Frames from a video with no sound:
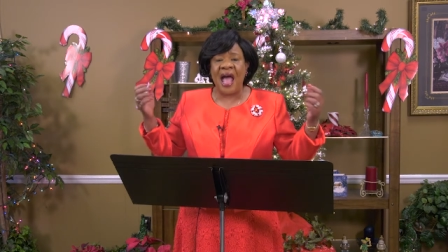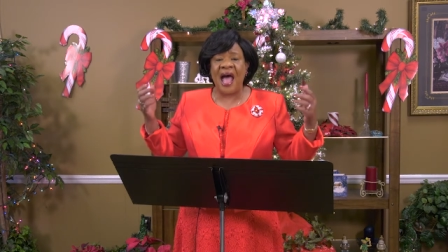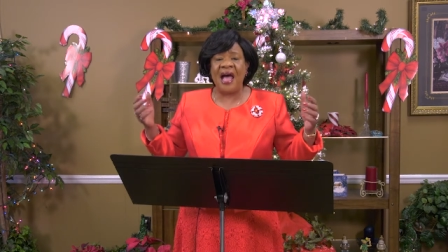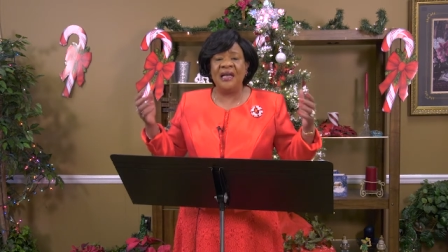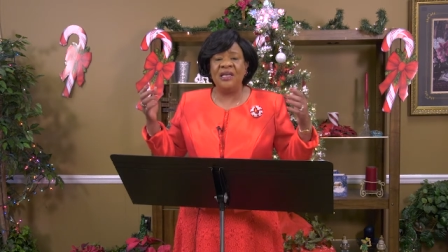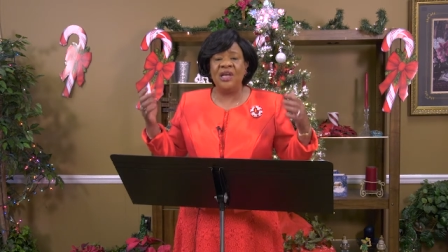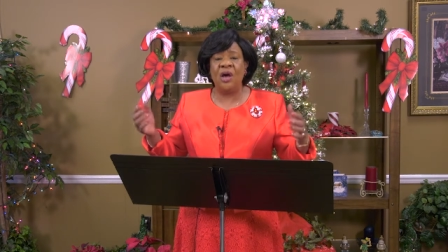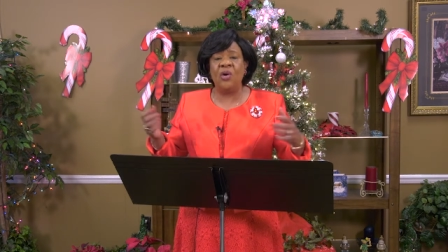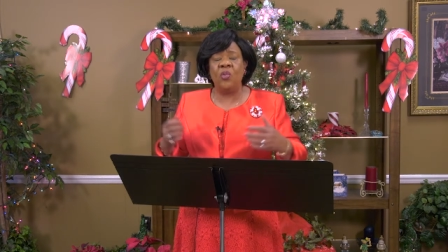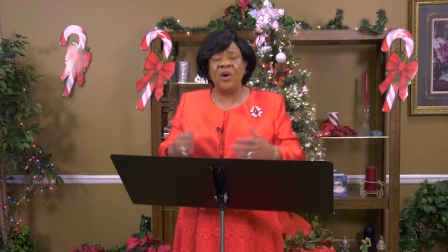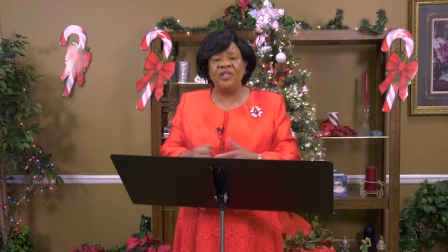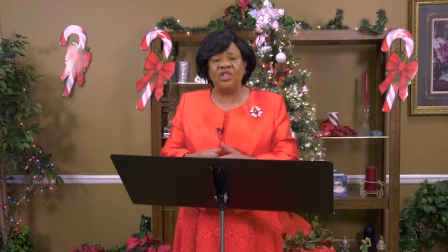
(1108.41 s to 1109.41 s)
I know
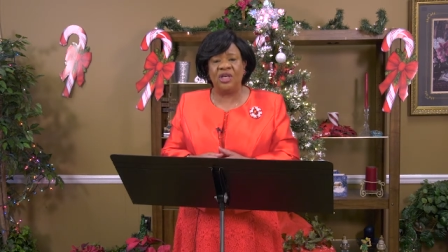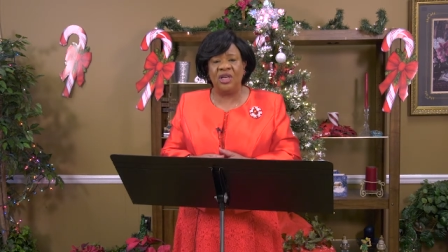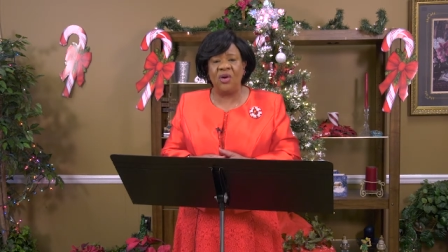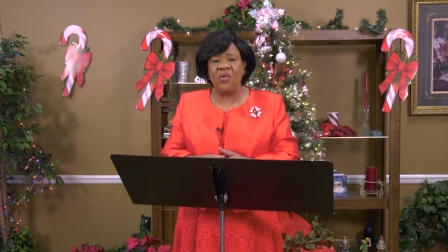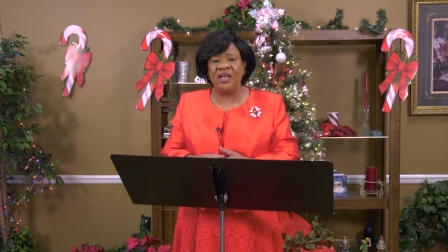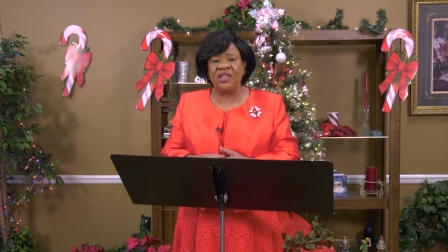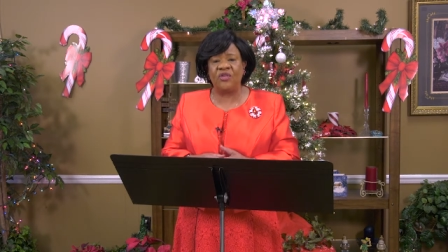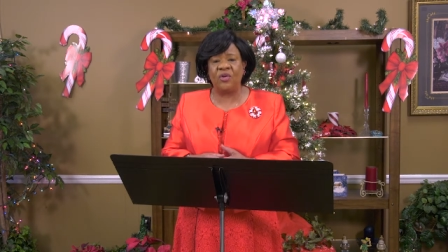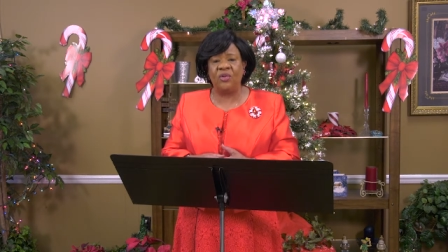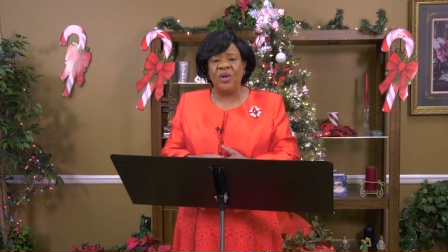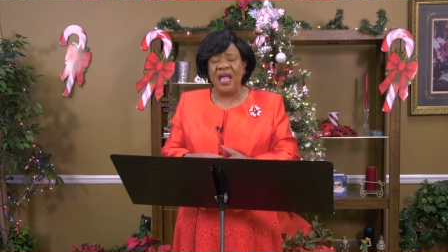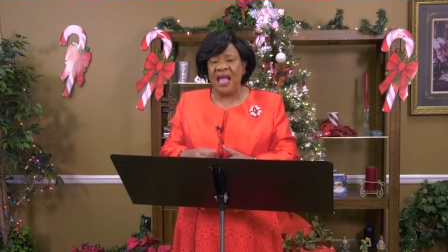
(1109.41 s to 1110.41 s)
what you're going
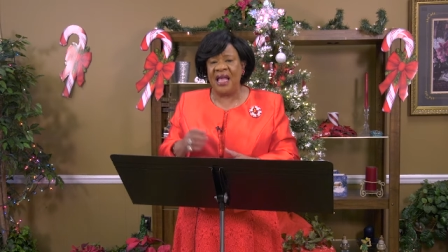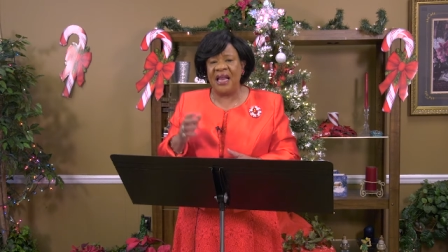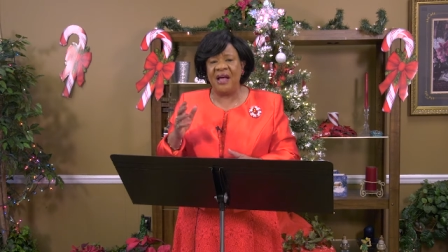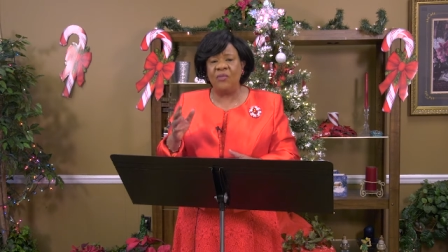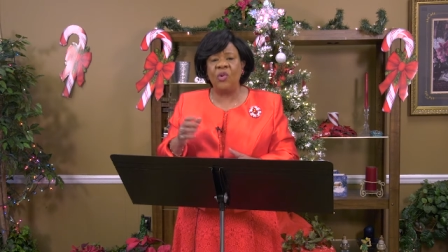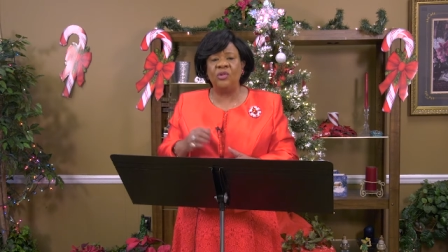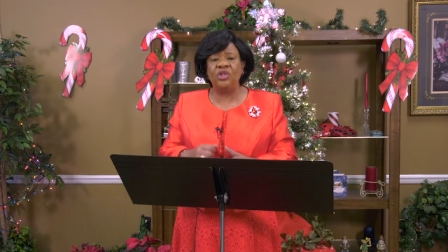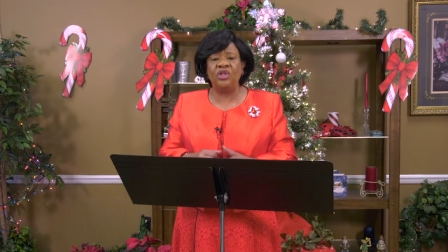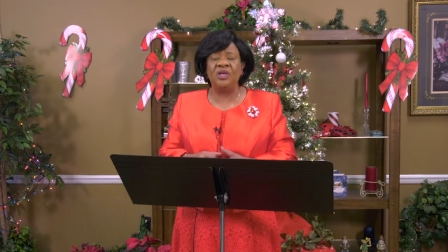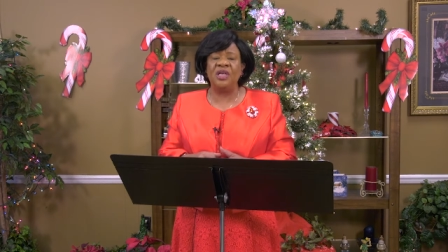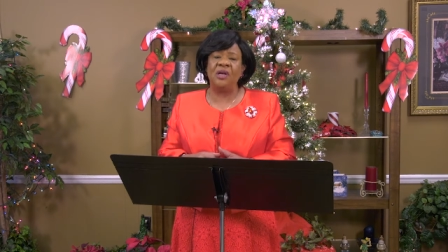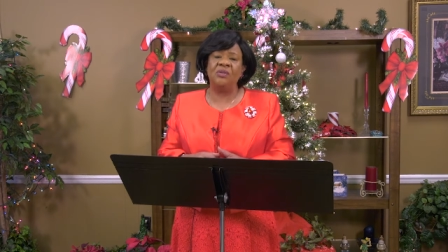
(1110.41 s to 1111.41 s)
through, and I want
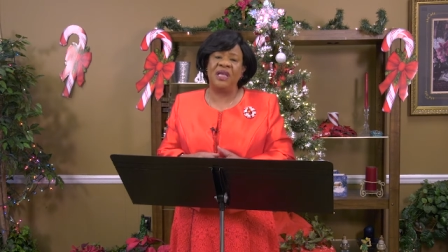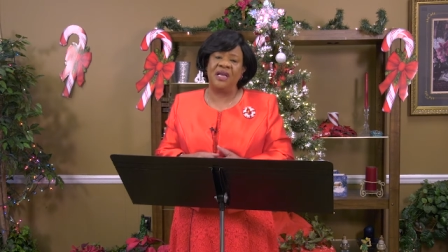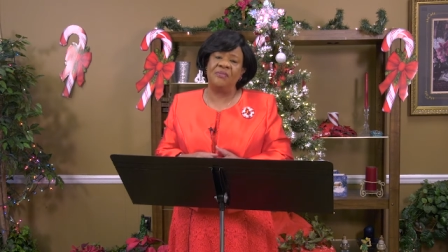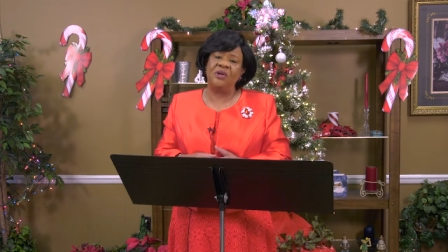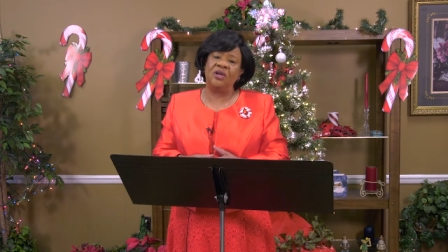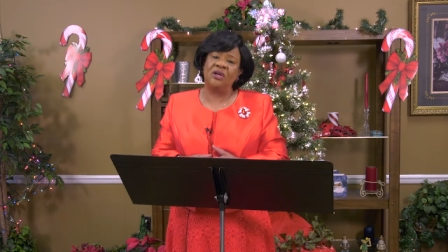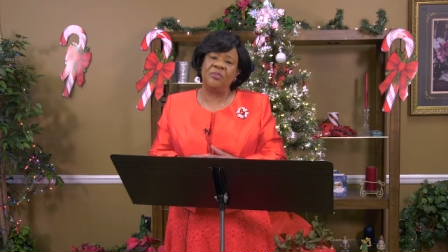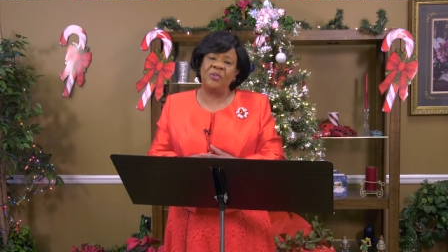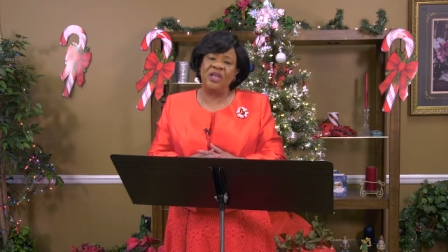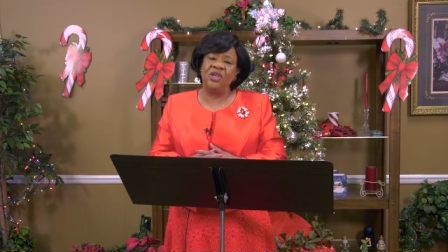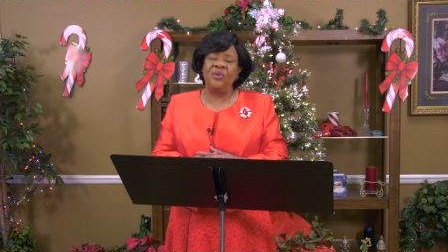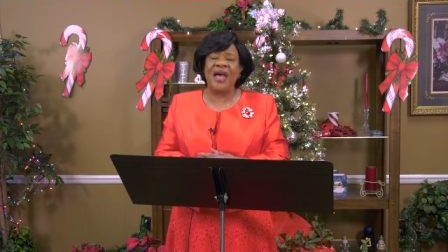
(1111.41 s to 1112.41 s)
you to know that I'm going to
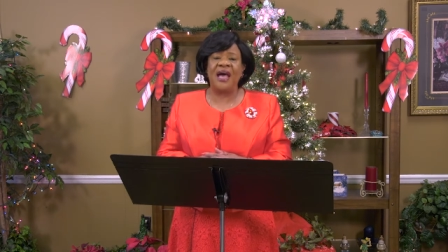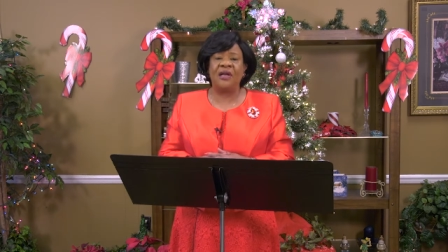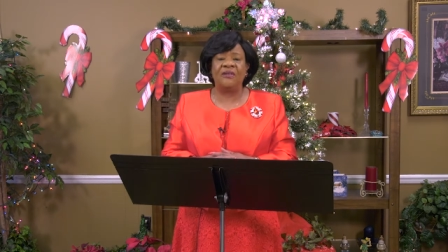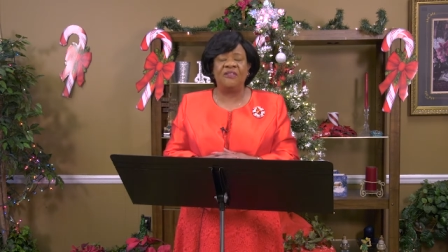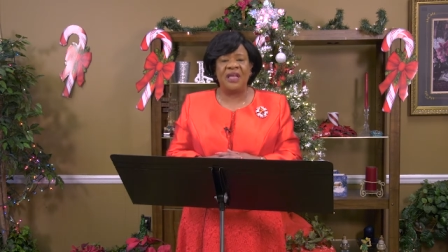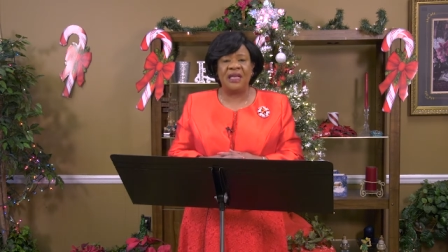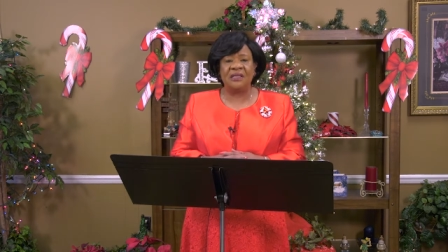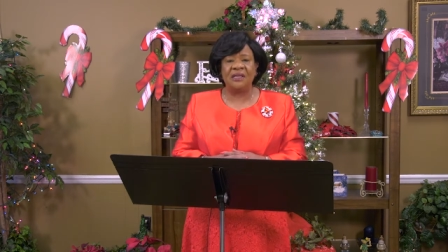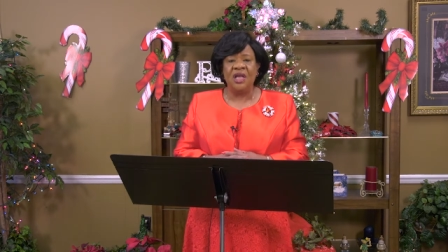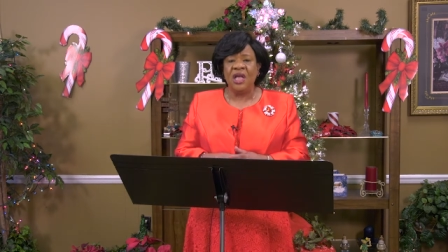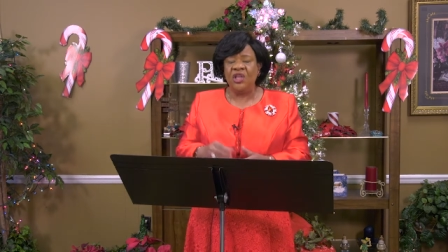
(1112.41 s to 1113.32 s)
bring you out of this.